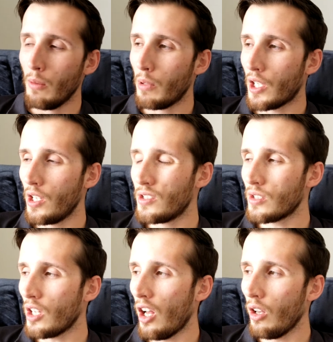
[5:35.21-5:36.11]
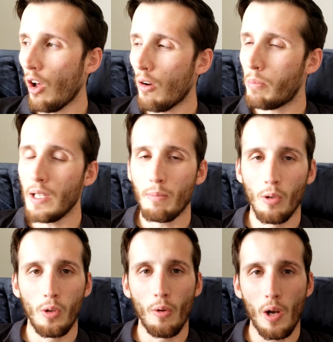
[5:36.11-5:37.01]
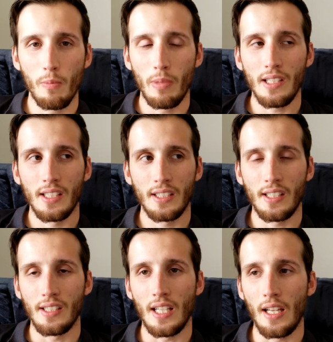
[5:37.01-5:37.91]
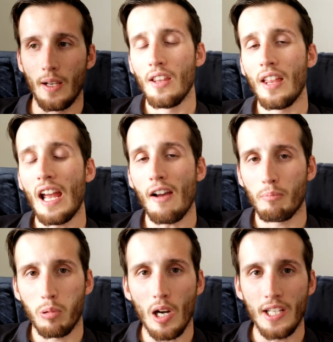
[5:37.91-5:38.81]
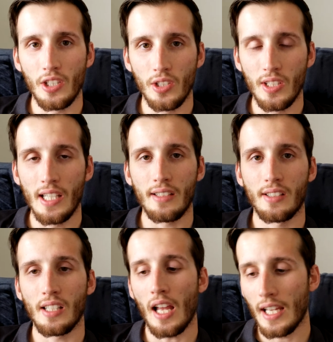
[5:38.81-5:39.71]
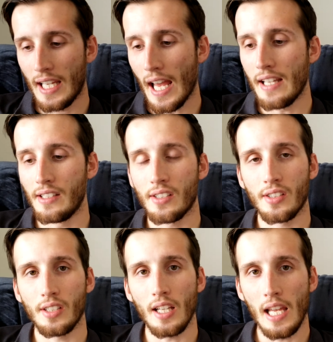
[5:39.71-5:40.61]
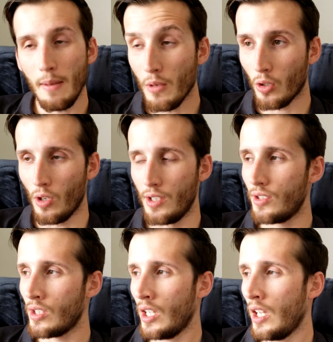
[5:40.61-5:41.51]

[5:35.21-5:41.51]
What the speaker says: because a lot of people who own businesses here, they have prejudice against immigrants.